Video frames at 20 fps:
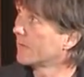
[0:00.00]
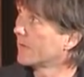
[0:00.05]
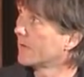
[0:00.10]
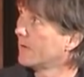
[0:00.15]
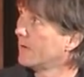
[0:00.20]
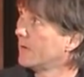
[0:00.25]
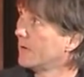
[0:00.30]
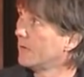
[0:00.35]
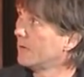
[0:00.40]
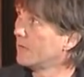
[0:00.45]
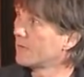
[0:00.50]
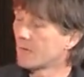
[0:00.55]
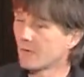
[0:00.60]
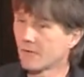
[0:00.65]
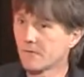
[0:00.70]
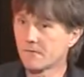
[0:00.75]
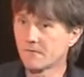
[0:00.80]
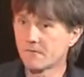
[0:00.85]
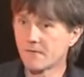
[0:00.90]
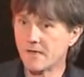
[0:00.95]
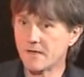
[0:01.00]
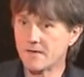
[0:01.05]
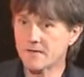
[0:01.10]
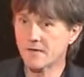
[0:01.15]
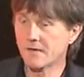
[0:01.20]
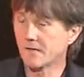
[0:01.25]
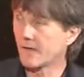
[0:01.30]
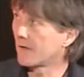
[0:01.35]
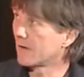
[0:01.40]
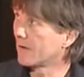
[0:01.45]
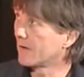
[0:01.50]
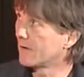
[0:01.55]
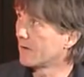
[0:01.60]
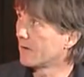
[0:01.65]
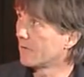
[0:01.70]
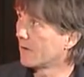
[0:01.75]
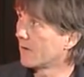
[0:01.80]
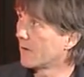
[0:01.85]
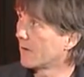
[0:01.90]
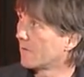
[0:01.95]
the new sort of things that they can
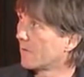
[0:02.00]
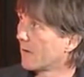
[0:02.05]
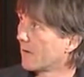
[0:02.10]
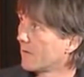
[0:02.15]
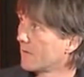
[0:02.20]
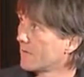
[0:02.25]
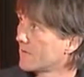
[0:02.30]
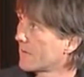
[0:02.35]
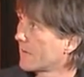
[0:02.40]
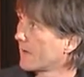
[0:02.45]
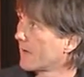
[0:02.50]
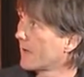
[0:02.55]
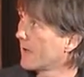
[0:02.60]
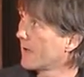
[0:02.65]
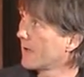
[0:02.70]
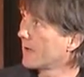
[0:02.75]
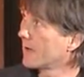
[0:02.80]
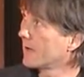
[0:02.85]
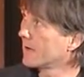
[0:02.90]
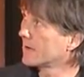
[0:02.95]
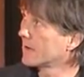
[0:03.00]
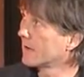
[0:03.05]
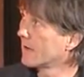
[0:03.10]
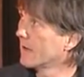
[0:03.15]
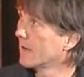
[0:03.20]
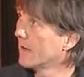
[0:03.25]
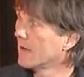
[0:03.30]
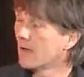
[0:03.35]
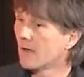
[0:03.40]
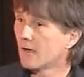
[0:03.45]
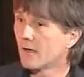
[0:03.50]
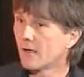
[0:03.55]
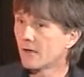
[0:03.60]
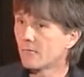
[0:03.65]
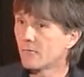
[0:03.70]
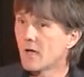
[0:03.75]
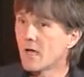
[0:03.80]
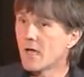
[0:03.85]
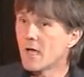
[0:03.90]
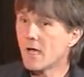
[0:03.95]
do on the phones that they
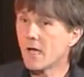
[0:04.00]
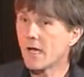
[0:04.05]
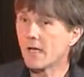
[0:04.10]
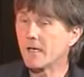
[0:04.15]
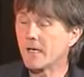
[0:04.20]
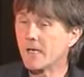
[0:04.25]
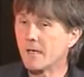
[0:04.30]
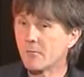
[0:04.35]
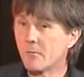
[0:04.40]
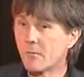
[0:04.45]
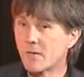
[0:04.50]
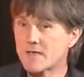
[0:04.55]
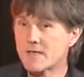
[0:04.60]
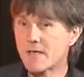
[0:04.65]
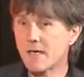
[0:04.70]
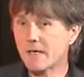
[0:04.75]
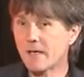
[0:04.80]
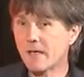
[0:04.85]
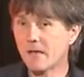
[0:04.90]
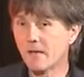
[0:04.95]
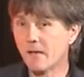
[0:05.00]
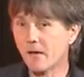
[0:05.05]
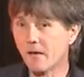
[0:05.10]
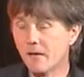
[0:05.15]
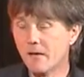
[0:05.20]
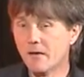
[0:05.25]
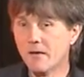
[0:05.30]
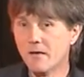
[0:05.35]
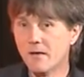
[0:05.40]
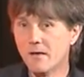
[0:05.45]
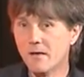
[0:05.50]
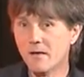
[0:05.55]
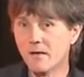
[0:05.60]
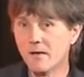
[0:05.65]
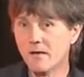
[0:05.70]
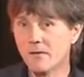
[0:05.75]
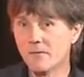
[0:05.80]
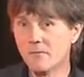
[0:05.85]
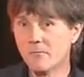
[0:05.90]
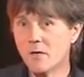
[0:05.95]
had. And in particular,
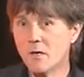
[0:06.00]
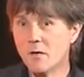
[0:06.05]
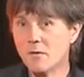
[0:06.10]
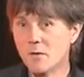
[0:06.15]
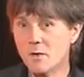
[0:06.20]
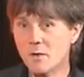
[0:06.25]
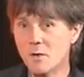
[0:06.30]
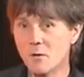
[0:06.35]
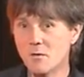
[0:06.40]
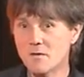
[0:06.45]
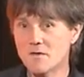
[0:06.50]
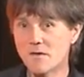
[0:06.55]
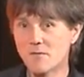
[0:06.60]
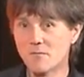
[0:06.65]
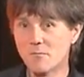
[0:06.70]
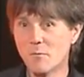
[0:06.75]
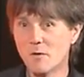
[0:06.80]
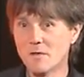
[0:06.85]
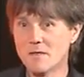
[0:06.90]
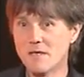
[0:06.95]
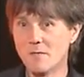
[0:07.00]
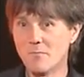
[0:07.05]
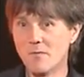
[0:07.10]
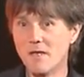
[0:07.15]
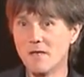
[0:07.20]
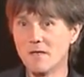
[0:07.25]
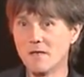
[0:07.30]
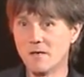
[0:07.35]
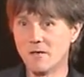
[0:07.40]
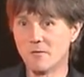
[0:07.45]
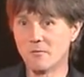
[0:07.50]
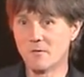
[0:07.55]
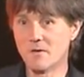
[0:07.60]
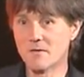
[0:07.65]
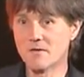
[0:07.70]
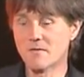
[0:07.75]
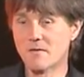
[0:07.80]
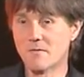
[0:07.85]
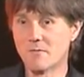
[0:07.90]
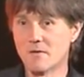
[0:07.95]
the use of multimedia
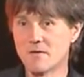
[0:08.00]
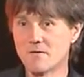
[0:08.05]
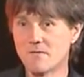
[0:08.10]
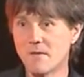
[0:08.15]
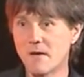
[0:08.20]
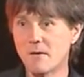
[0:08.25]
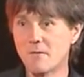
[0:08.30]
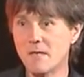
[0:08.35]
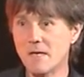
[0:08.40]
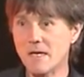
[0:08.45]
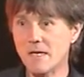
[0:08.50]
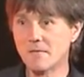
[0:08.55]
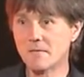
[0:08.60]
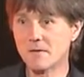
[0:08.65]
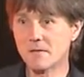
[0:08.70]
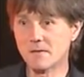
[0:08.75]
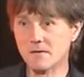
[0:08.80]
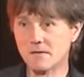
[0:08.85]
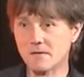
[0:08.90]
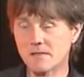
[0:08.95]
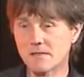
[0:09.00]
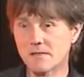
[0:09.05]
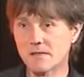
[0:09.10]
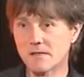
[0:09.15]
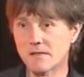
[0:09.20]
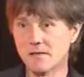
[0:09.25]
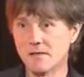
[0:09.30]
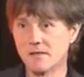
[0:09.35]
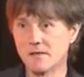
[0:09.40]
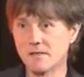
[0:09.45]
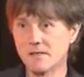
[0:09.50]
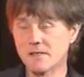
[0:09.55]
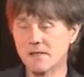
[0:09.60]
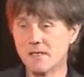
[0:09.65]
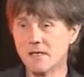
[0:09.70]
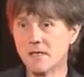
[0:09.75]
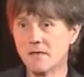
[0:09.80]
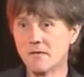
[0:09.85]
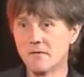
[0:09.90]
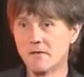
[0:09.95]
was very evident, and
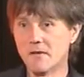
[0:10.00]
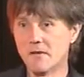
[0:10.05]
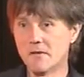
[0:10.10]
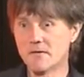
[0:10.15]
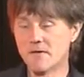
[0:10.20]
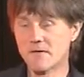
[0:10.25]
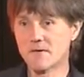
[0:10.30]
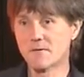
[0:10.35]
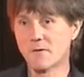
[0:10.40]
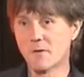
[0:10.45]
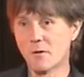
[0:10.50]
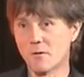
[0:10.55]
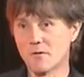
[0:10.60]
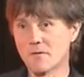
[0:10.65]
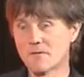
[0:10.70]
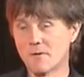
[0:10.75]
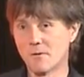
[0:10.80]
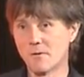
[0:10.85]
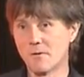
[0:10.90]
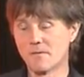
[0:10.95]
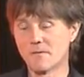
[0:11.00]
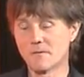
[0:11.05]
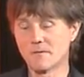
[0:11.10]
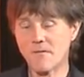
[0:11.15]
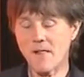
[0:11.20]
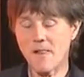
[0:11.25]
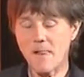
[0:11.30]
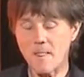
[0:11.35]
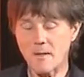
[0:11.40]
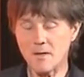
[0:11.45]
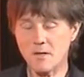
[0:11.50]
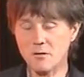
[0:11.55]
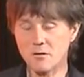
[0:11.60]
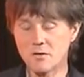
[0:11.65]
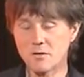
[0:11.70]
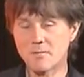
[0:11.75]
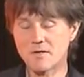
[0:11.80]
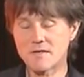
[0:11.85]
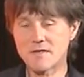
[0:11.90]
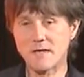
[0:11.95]
this has got sort of
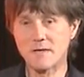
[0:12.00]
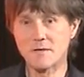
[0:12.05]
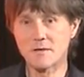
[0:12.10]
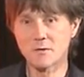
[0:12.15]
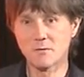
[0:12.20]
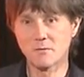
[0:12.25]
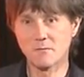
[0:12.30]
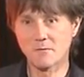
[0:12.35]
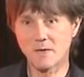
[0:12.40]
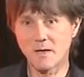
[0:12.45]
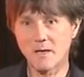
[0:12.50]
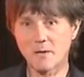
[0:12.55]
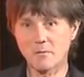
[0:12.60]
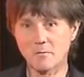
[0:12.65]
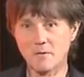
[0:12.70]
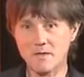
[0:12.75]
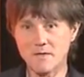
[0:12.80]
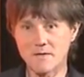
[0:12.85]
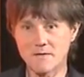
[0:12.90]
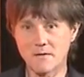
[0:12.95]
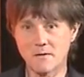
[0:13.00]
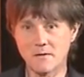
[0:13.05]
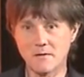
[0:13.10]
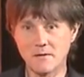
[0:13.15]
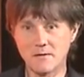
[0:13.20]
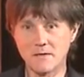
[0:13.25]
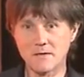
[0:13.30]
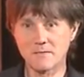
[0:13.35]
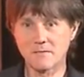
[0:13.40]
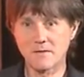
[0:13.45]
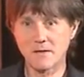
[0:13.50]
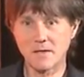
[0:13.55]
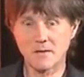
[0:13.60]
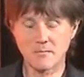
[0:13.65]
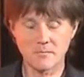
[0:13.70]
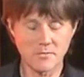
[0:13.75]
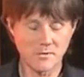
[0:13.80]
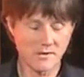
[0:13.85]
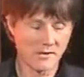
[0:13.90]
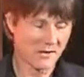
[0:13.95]
huge potential for how we design and develop